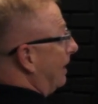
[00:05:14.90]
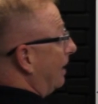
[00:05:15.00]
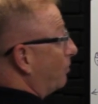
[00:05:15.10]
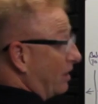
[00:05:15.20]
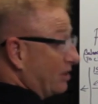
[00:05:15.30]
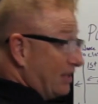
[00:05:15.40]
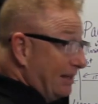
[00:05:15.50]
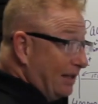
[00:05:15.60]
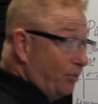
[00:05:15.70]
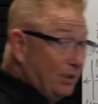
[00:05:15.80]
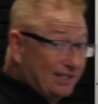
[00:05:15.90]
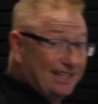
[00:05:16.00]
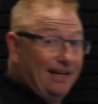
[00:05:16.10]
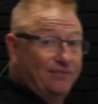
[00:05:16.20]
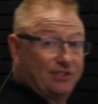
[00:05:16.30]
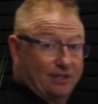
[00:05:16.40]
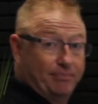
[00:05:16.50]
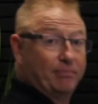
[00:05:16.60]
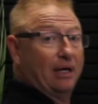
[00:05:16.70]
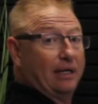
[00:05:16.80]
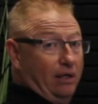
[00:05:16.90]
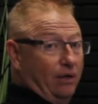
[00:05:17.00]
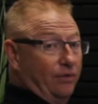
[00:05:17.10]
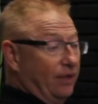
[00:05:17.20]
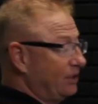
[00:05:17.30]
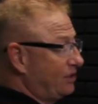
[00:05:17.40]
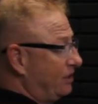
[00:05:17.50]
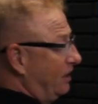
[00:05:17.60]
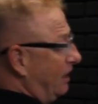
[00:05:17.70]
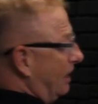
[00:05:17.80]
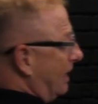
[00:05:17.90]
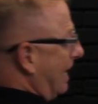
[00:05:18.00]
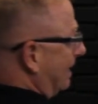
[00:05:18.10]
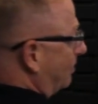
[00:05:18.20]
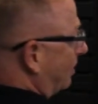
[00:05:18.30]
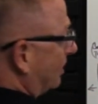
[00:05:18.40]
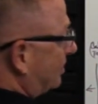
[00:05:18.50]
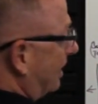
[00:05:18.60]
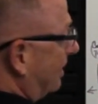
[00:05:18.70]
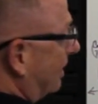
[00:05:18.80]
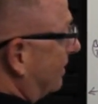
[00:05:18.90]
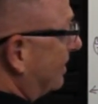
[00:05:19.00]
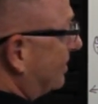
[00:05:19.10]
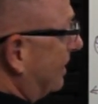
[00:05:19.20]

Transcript: And we're going to say that we saved some money on this, and we're going to say that that's